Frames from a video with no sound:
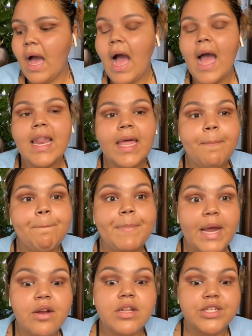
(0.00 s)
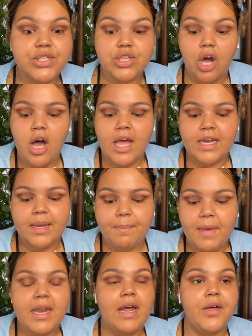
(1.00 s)
I like barely saw any
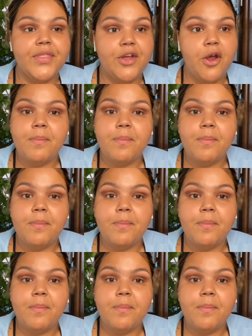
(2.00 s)
men out there.